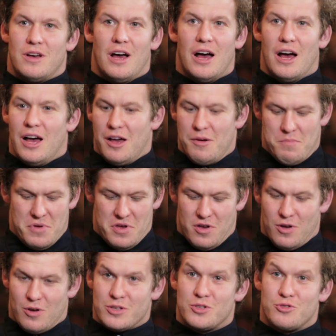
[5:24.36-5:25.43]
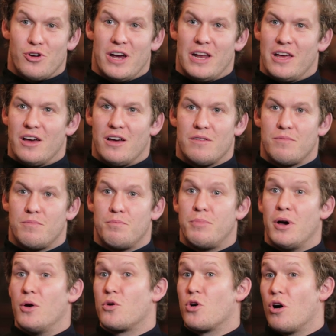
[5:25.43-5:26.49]
Australia,
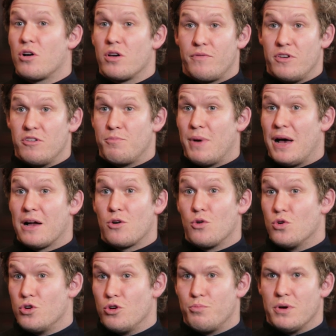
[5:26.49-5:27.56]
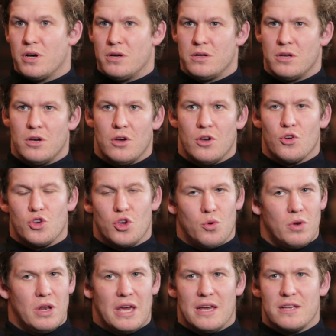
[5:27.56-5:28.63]
Pocock if he's back, or Hooper, you
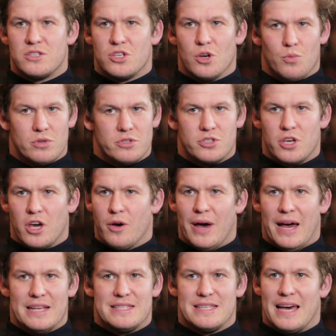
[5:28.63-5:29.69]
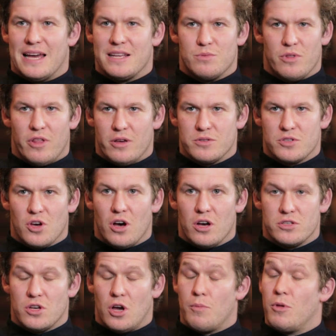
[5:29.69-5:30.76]
need someone to go head-to-head with those
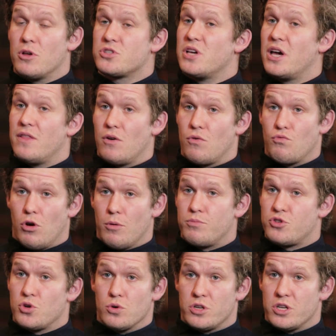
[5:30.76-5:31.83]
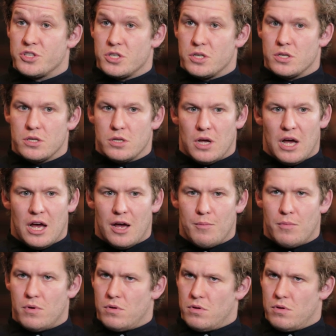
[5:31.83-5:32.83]
guys. I'm not saying that Robshaw doesn't. I'm